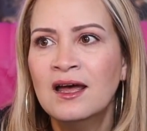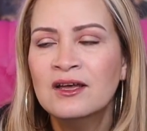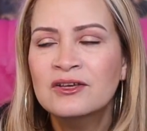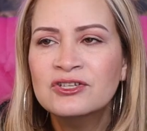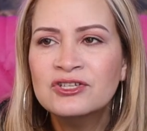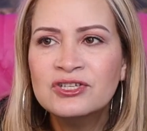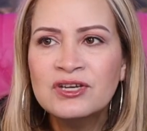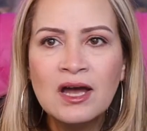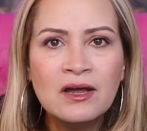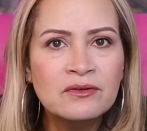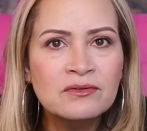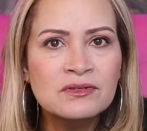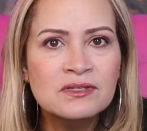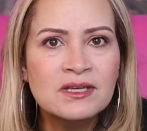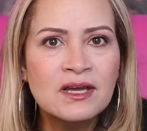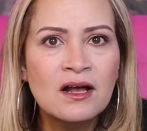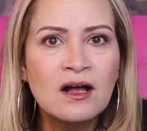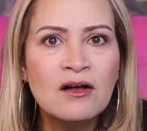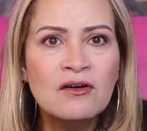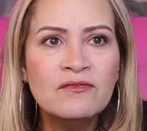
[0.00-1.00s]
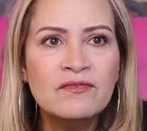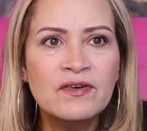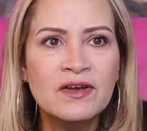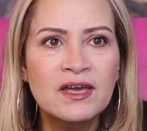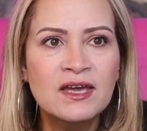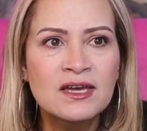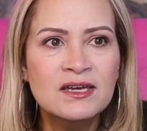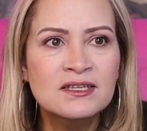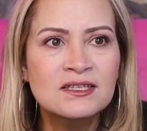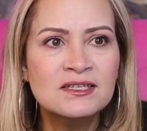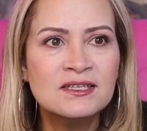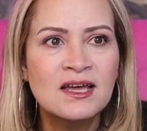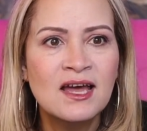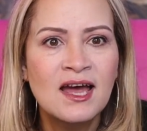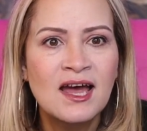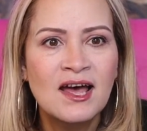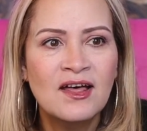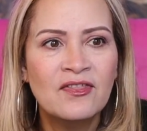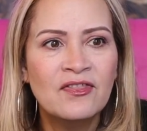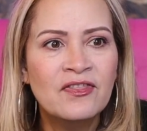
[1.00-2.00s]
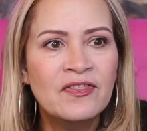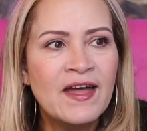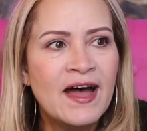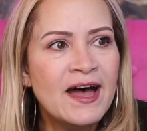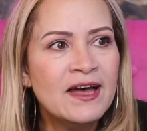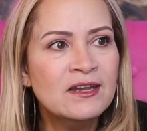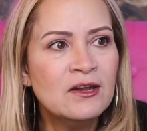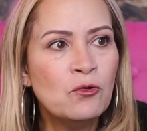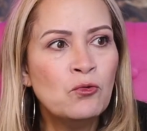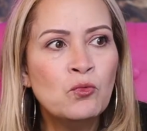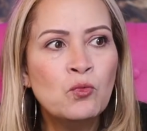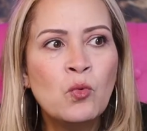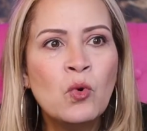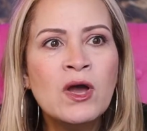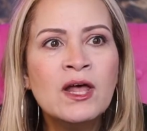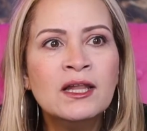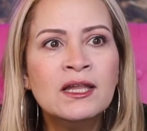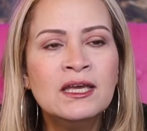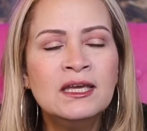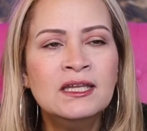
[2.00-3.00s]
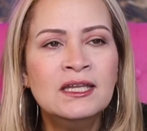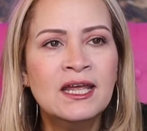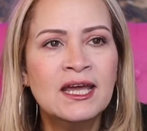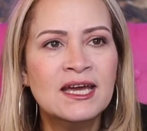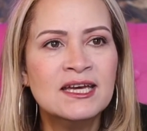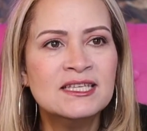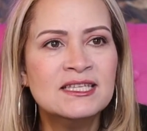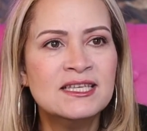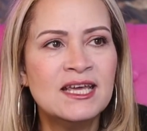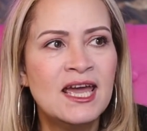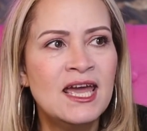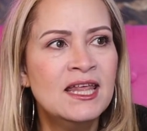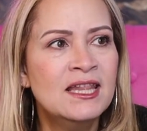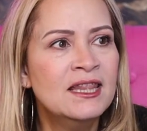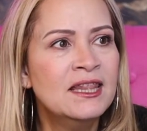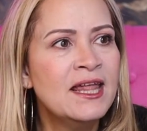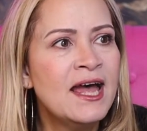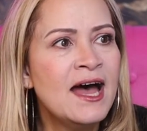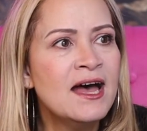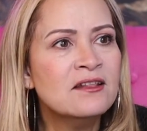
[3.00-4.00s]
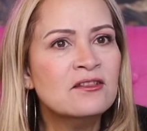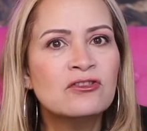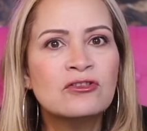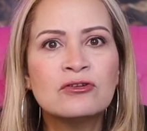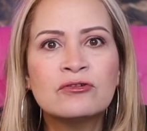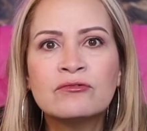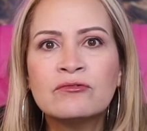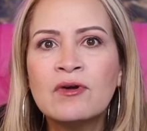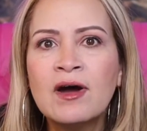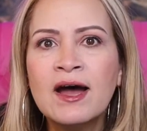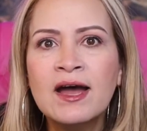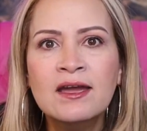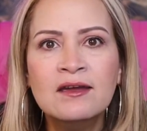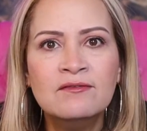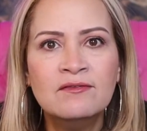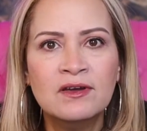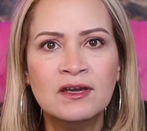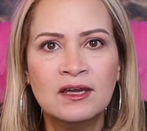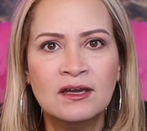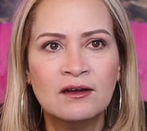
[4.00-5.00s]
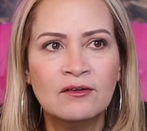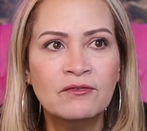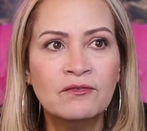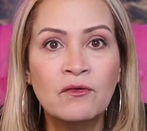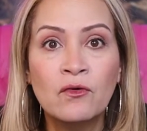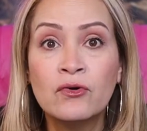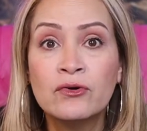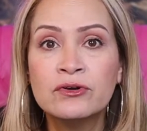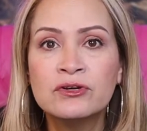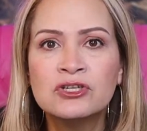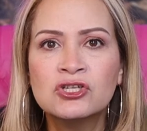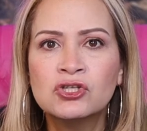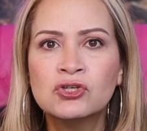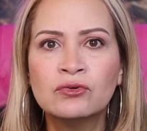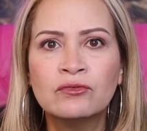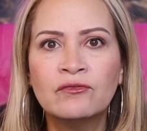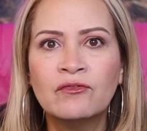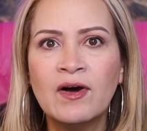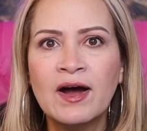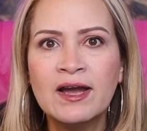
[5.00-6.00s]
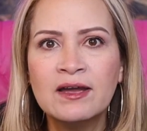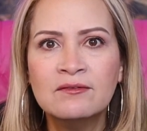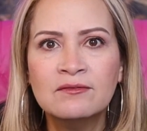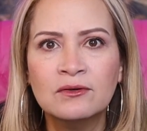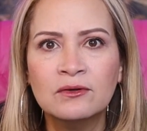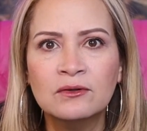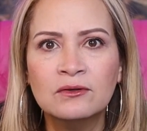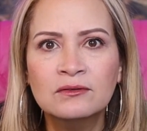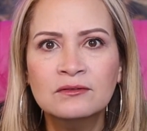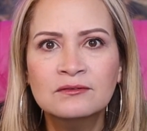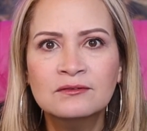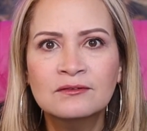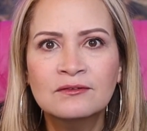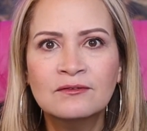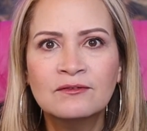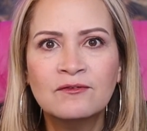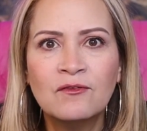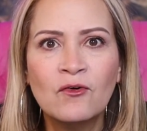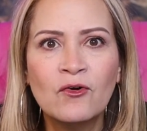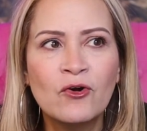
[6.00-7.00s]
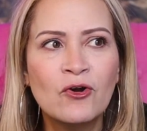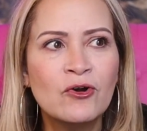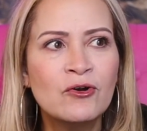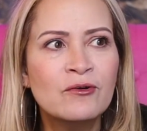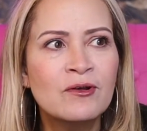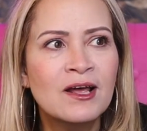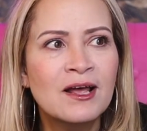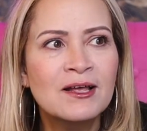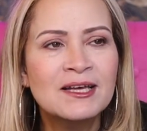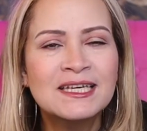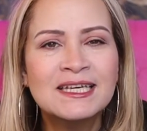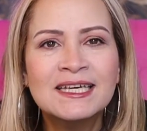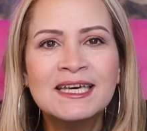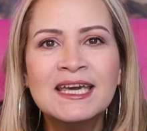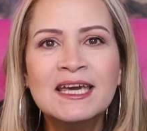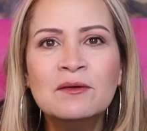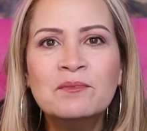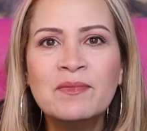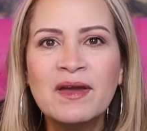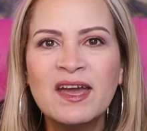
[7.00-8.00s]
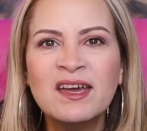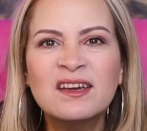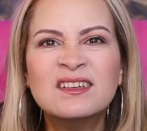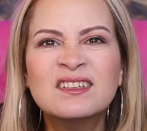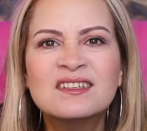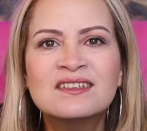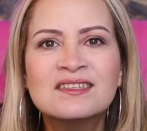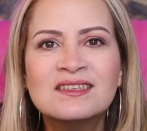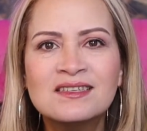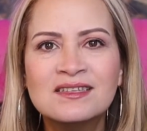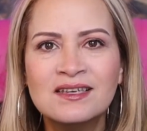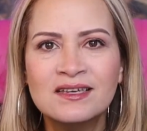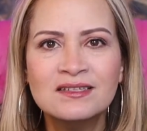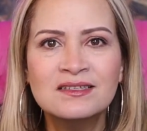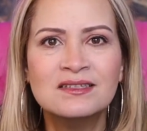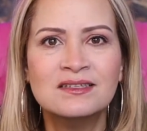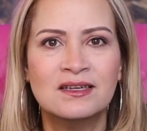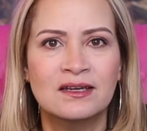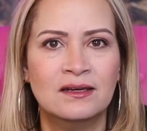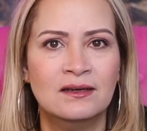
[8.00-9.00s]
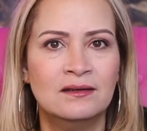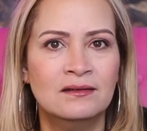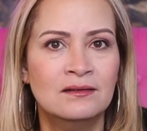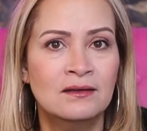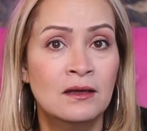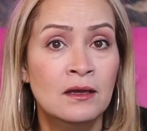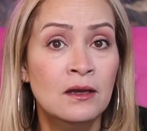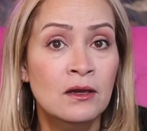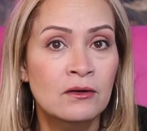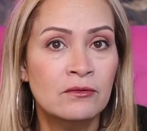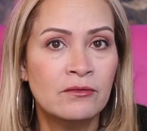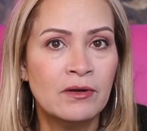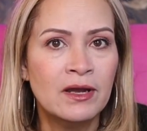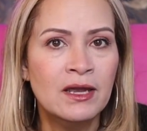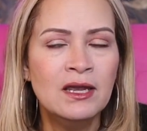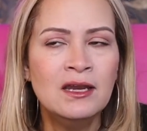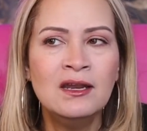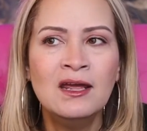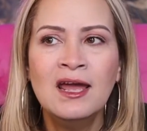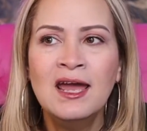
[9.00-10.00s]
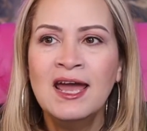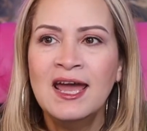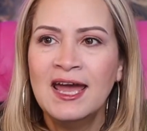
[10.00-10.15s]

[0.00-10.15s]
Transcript: Shadow self is that willingness and that thriving for survival, for keep existing, right?